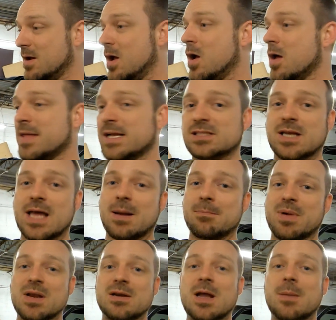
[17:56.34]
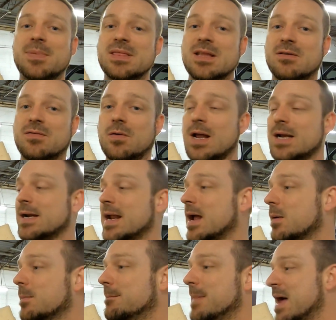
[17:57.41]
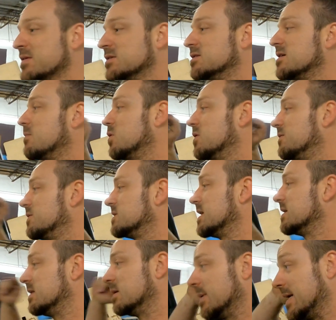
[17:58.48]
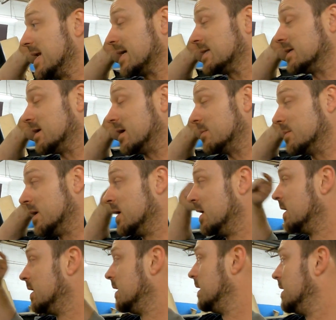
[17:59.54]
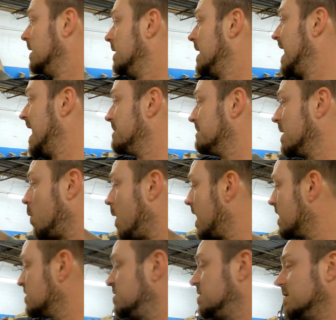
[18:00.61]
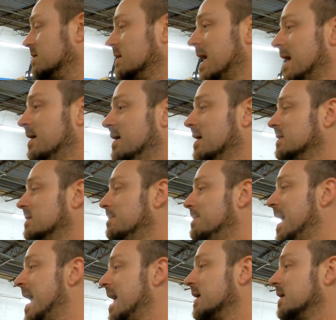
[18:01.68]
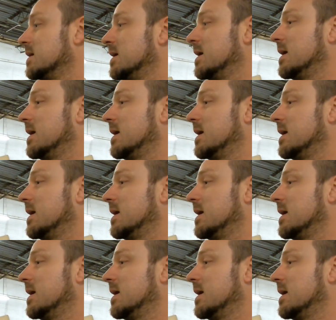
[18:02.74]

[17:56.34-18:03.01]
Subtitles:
All that's kind of buttoned up in there for right now. Mount the subwoofers, get them connected up, have my wires chilling out here out the back.